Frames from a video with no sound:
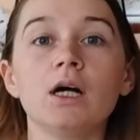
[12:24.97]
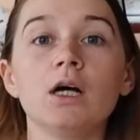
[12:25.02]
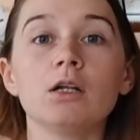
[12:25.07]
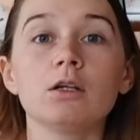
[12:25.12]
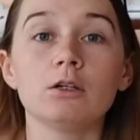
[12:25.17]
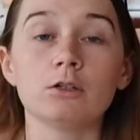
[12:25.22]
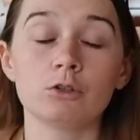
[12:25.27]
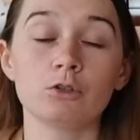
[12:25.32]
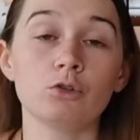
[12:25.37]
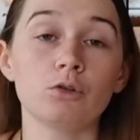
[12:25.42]

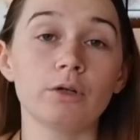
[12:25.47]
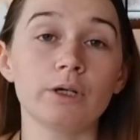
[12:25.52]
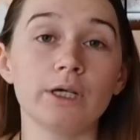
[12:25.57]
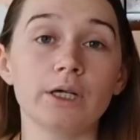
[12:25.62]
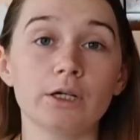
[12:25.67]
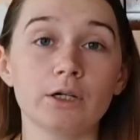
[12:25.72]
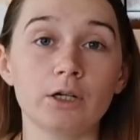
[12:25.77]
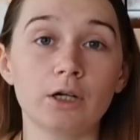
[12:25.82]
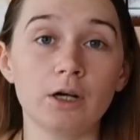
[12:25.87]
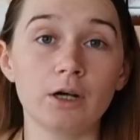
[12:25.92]
The story
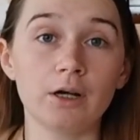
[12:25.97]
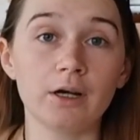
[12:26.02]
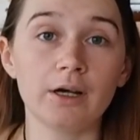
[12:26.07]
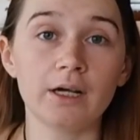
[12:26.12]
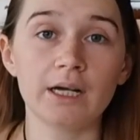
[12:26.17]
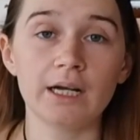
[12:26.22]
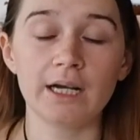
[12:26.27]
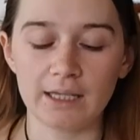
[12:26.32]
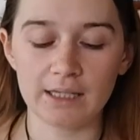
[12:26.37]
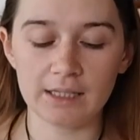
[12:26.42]
on
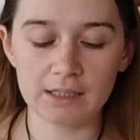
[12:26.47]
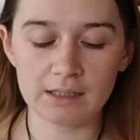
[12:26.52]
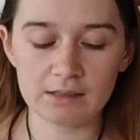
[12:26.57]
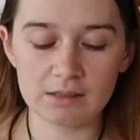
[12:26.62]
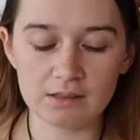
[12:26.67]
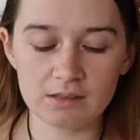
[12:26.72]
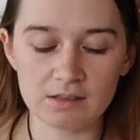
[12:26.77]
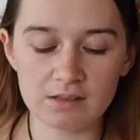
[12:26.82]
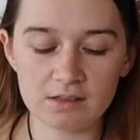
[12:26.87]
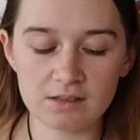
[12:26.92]
her
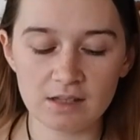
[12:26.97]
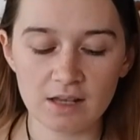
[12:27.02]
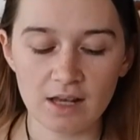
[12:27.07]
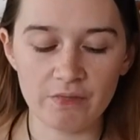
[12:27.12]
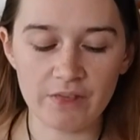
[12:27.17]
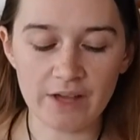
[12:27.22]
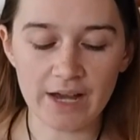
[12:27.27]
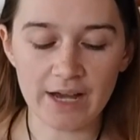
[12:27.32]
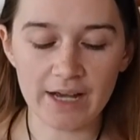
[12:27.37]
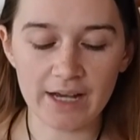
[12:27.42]
is
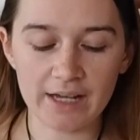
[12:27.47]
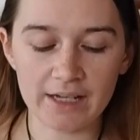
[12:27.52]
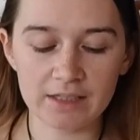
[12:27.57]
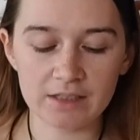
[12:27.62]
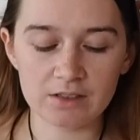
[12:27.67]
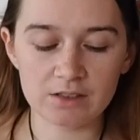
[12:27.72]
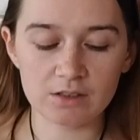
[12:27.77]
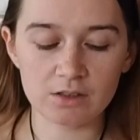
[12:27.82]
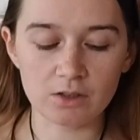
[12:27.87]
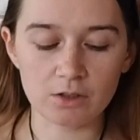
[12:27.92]

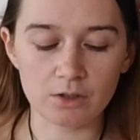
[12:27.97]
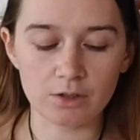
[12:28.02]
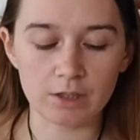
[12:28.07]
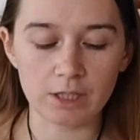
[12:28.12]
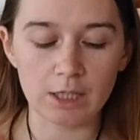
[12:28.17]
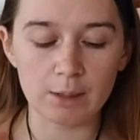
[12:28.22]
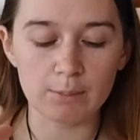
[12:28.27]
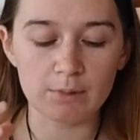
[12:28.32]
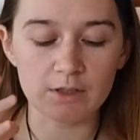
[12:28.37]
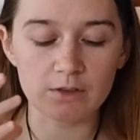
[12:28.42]
that her
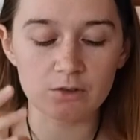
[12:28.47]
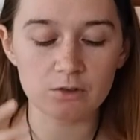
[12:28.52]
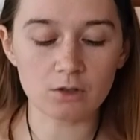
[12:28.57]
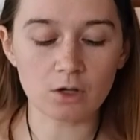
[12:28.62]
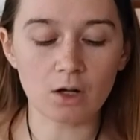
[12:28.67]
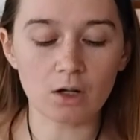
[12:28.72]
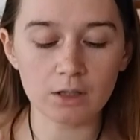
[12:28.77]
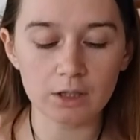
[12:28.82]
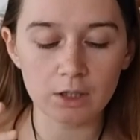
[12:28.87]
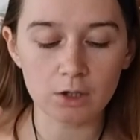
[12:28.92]
name is
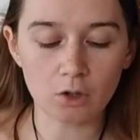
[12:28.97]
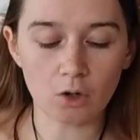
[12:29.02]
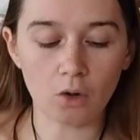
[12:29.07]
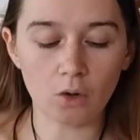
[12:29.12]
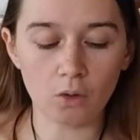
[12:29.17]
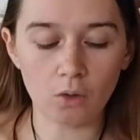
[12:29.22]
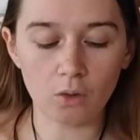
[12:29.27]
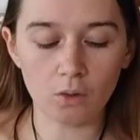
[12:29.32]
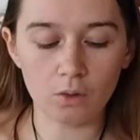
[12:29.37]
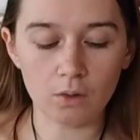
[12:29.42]
Dolly
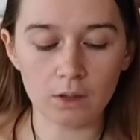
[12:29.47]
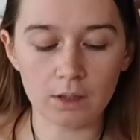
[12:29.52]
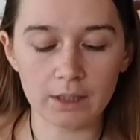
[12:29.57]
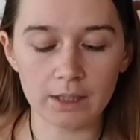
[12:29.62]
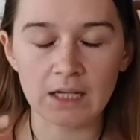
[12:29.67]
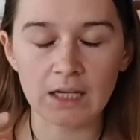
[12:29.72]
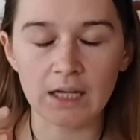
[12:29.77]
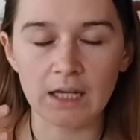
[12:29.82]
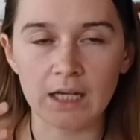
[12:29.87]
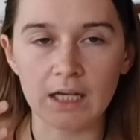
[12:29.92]
Cole,
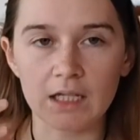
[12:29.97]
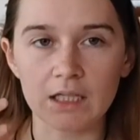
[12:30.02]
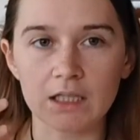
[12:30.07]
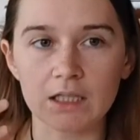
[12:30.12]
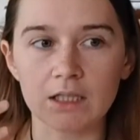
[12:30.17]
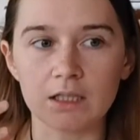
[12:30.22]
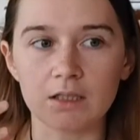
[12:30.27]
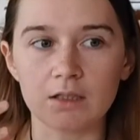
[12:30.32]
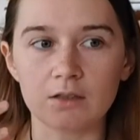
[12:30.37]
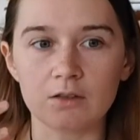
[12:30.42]

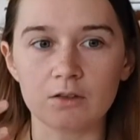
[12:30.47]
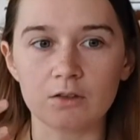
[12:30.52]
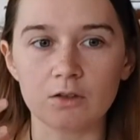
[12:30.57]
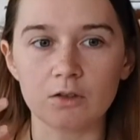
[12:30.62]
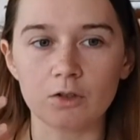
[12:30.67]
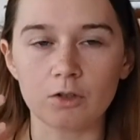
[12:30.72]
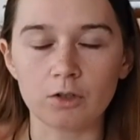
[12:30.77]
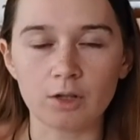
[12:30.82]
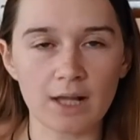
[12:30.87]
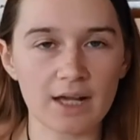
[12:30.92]
and
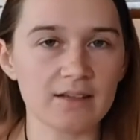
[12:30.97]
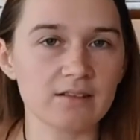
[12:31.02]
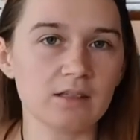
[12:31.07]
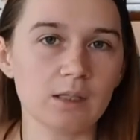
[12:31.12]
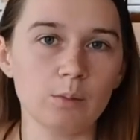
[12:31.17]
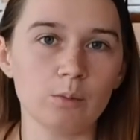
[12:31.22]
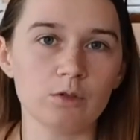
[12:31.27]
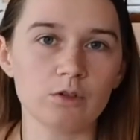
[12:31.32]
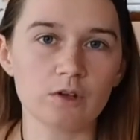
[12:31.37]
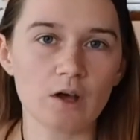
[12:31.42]
her last
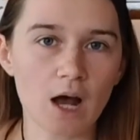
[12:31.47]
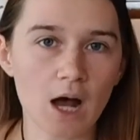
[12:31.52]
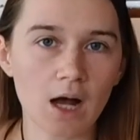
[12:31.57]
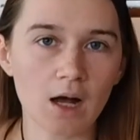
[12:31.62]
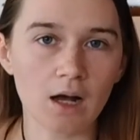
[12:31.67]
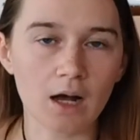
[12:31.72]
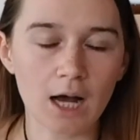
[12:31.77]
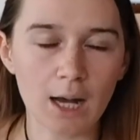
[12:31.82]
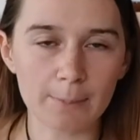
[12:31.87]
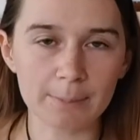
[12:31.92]
name was
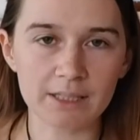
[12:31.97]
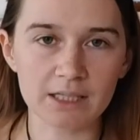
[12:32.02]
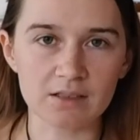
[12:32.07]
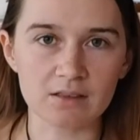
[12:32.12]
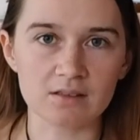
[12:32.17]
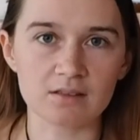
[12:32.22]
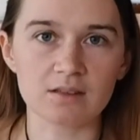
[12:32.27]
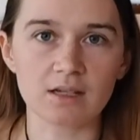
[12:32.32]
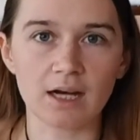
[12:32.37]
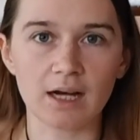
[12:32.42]

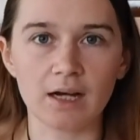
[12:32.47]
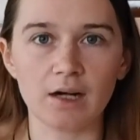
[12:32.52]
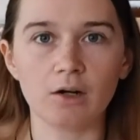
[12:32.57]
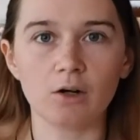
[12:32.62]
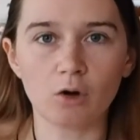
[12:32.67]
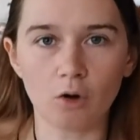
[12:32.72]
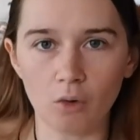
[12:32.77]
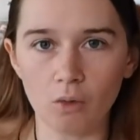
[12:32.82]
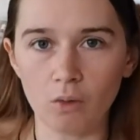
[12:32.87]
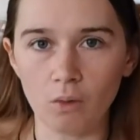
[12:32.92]
Hopkins, not
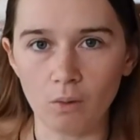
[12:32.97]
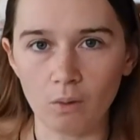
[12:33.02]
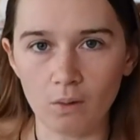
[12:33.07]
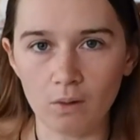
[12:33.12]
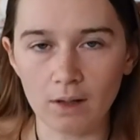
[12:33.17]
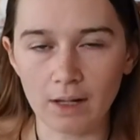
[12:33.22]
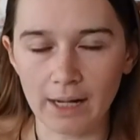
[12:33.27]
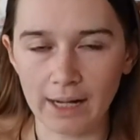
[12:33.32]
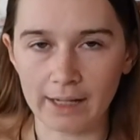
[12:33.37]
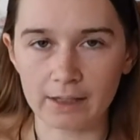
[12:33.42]
Cole,
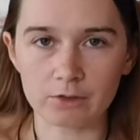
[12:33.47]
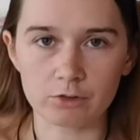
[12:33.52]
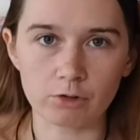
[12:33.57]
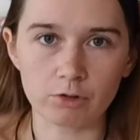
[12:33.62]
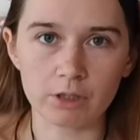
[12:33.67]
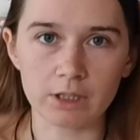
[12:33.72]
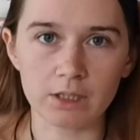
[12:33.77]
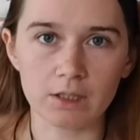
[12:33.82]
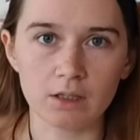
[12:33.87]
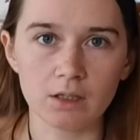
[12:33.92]

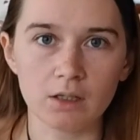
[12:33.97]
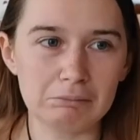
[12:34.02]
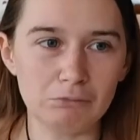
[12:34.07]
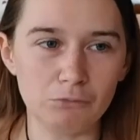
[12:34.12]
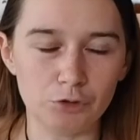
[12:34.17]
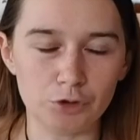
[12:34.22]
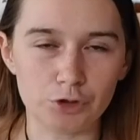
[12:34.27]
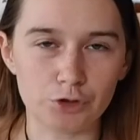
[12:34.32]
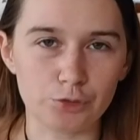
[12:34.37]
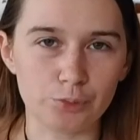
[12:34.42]
actually,
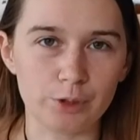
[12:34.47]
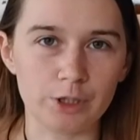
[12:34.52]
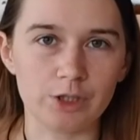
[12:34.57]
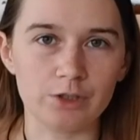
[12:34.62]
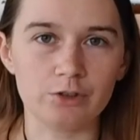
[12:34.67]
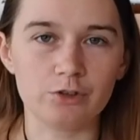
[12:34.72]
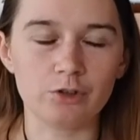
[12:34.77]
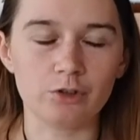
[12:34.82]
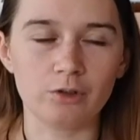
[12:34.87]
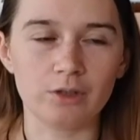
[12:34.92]
which is
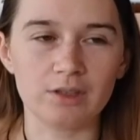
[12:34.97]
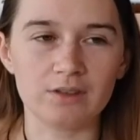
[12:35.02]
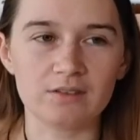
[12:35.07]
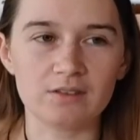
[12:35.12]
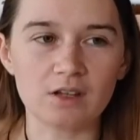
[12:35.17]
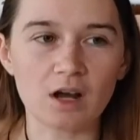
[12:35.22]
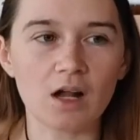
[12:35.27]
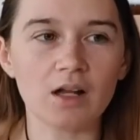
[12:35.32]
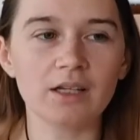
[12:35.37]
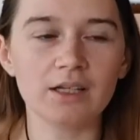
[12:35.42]
weird. So it's
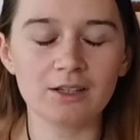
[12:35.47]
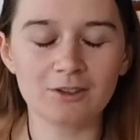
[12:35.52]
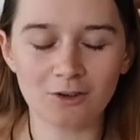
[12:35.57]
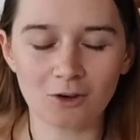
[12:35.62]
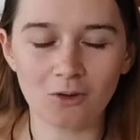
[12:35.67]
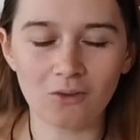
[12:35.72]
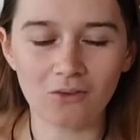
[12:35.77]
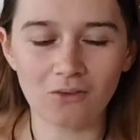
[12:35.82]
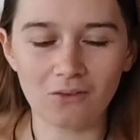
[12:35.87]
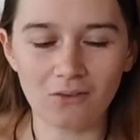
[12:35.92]
Dolly
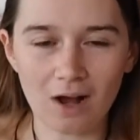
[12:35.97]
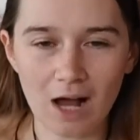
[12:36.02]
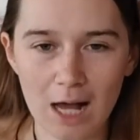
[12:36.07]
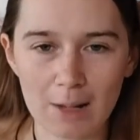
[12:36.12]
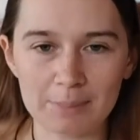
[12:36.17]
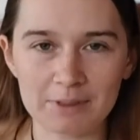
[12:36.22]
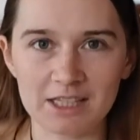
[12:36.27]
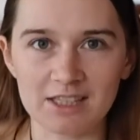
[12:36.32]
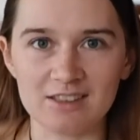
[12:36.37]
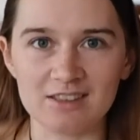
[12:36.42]
Cole
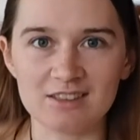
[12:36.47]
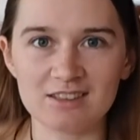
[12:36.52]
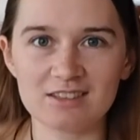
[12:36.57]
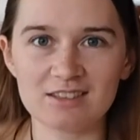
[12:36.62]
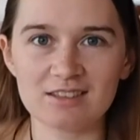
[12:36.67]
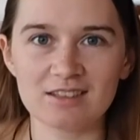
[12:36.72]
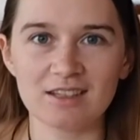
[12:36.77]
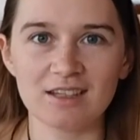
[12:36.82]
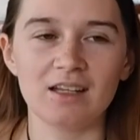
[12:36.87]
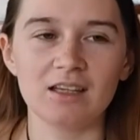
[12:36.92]

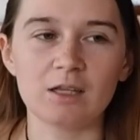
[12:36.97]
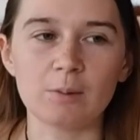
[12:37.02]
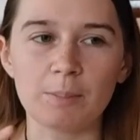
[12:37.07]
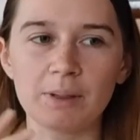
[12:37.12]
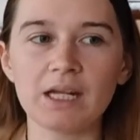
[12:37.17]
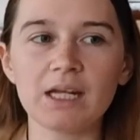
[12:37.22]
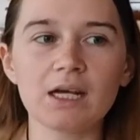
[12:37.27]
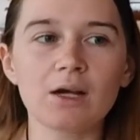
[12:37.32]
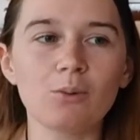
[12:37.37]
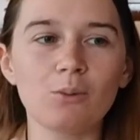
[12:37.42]
Hopkins.
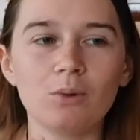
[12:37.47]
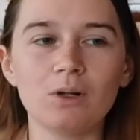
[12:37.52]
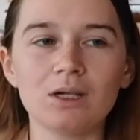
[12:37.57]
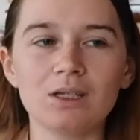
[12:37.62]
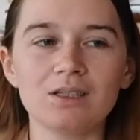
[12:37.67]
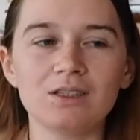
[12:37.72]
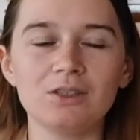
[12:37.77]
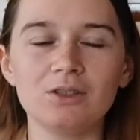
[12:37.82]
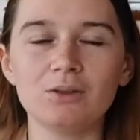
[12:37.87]
Depending on what